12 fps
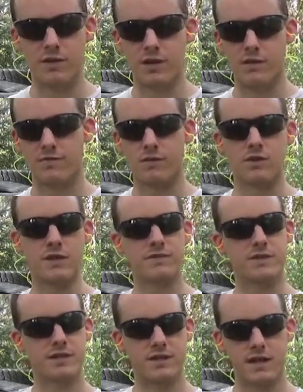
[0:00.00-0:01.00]
it for
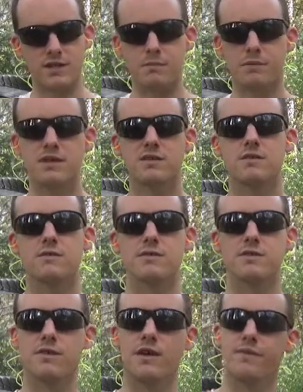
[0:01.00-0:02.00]
different size
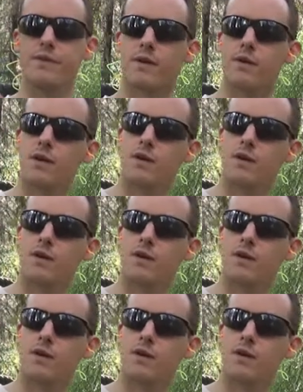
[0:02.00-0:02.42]
pistols are out there,